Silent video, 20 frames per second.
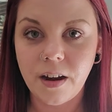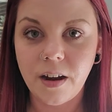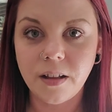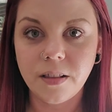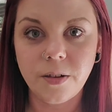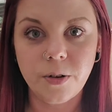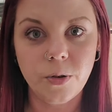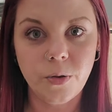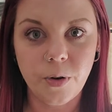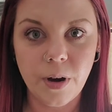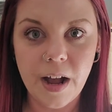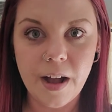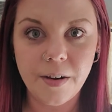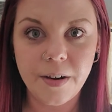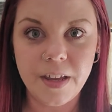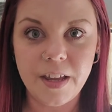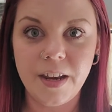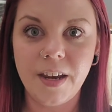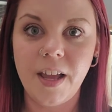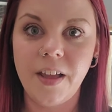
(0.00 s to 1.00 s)
a little
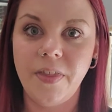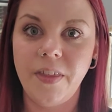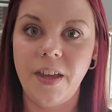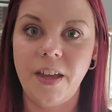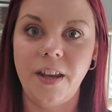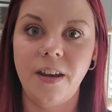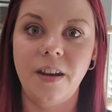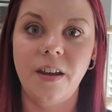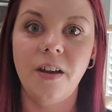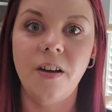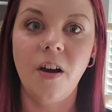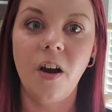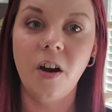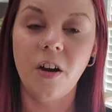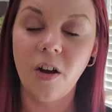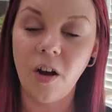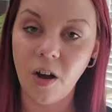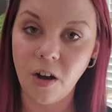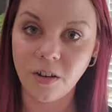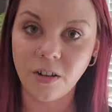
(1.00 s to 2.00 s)
crowded, and then
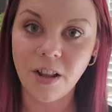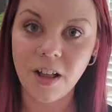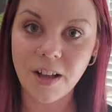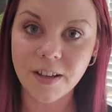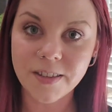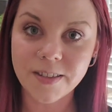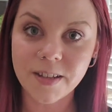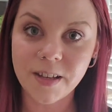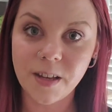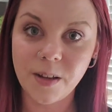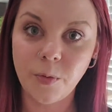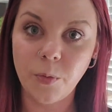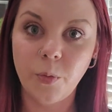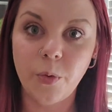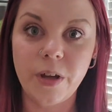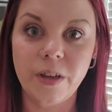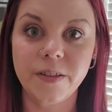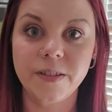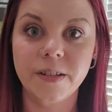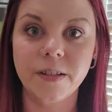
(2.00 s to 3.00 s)
our hall closet
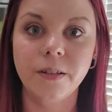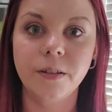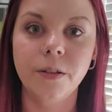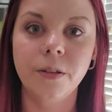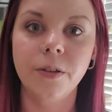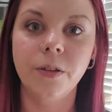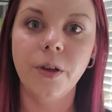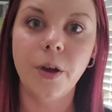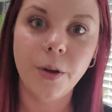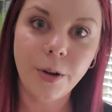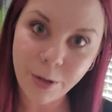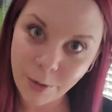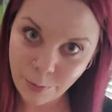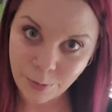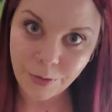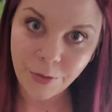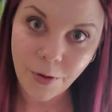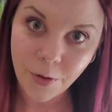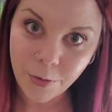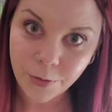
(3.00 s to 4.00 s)
was loaded
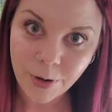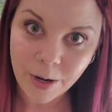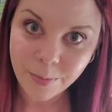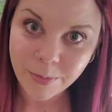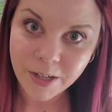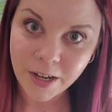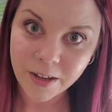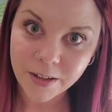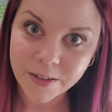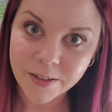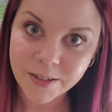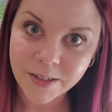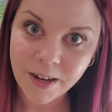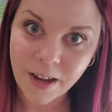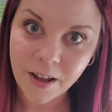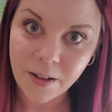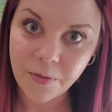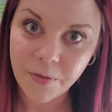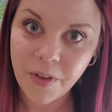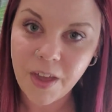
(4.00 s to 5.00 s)
with all the reptile
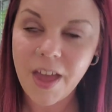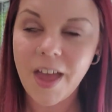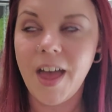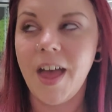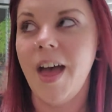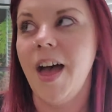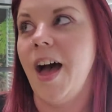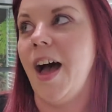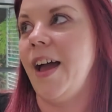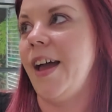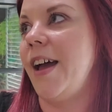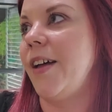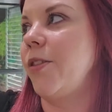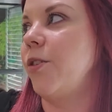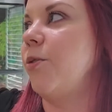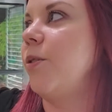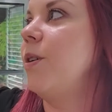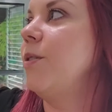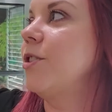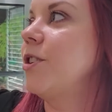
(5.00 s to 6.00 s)
stuff. I had
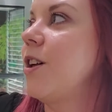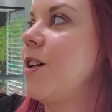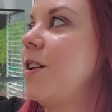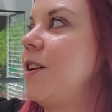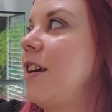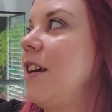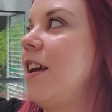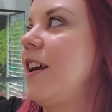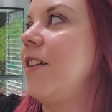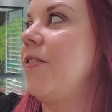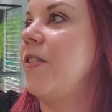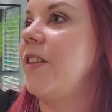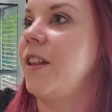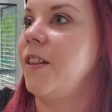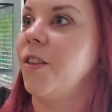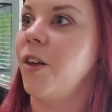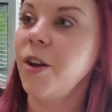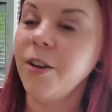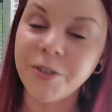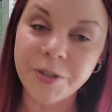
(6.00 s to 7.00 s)
the roach colony in the
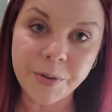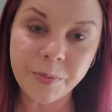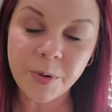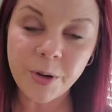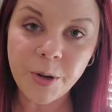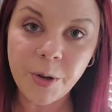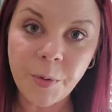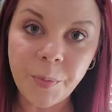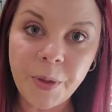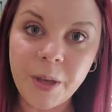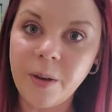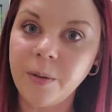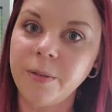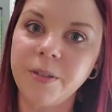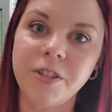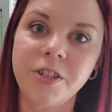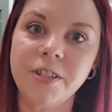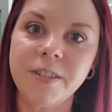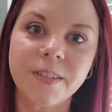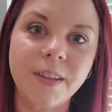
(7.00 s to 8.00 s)
laundry room. It
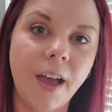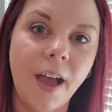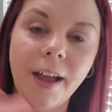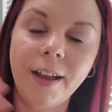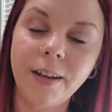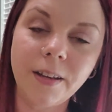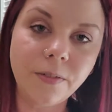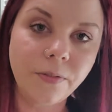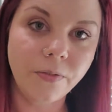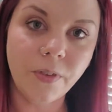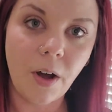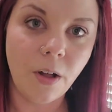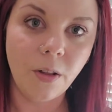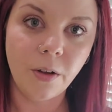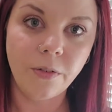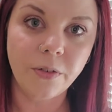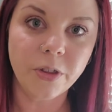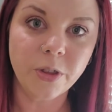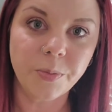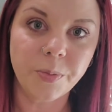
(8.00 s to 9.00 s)
was just kind of all
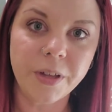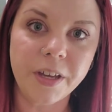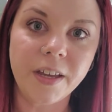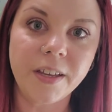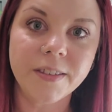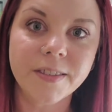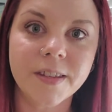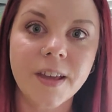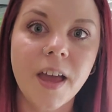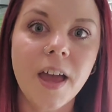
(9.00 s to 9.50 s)
over the place.